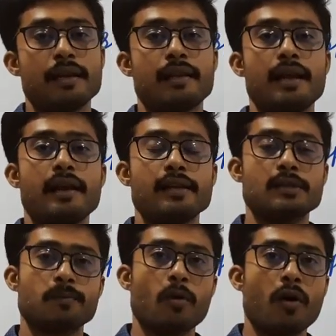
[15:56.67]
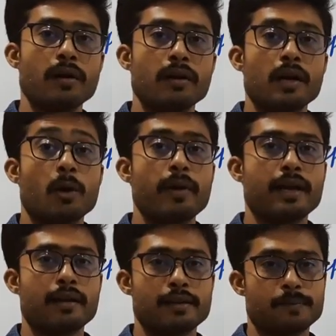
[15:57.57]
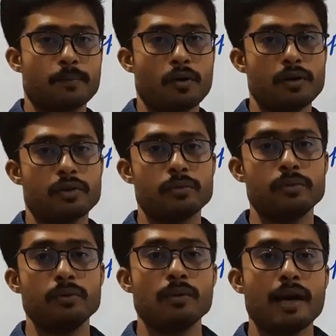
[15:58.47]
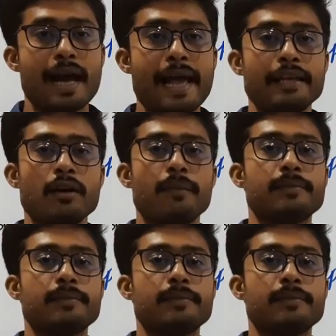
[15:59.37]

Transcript: they respond quick respond to any of